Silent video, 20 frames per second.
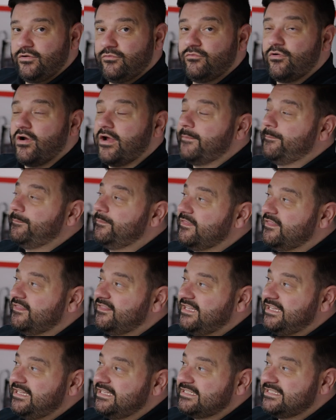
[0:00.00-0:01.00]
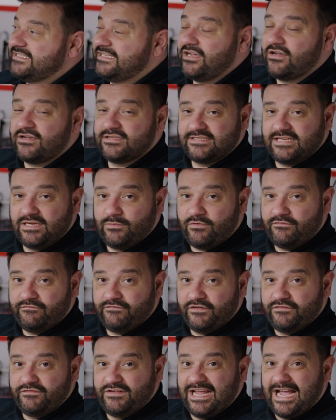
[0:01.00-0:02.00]
Right, the CRC
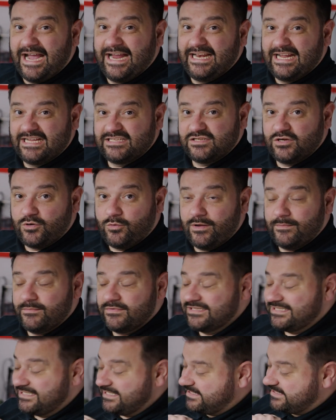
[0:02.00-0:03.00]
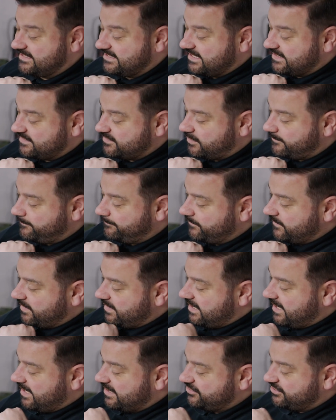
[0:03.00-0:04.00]
150 ADAS equipment is set up.
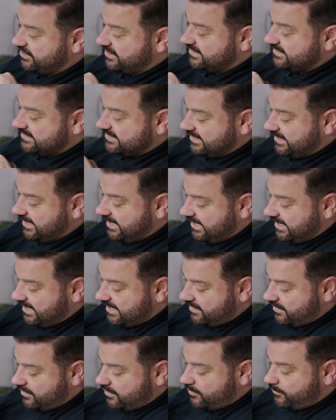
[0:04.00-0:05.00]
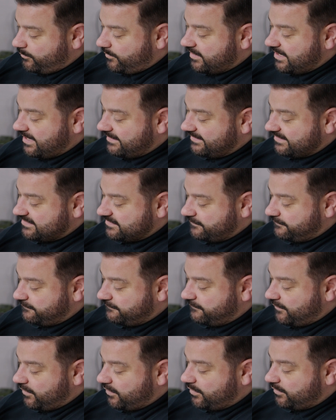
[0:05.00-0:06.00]
As you can see here, we now need to
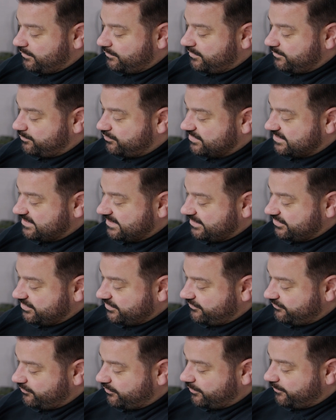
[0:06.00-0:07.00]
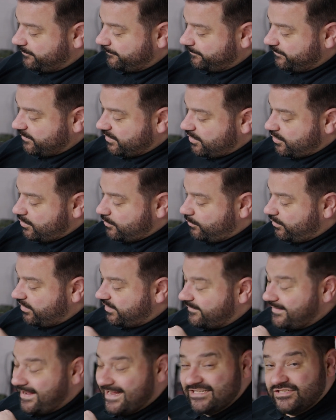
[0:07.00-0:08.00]
follow the procedure through. We're
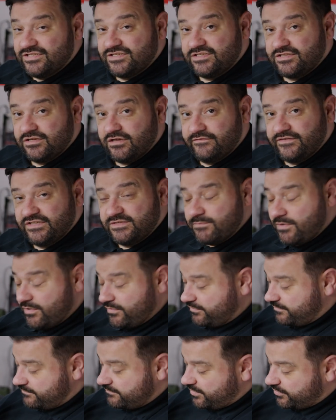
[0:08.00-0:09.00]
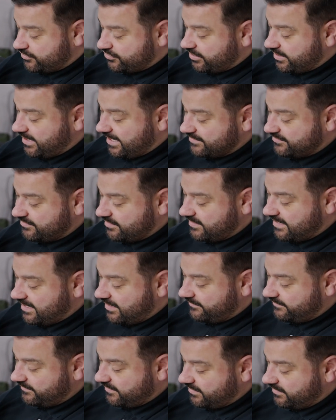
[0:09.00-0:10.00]
going to enter service mode, and I'll show you how to do
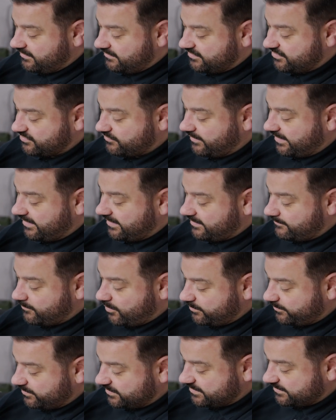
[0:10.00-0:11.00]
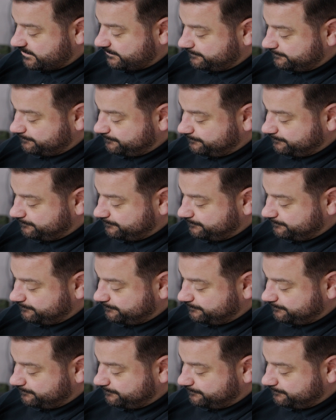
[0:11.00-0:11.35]
that on the screen in a moment.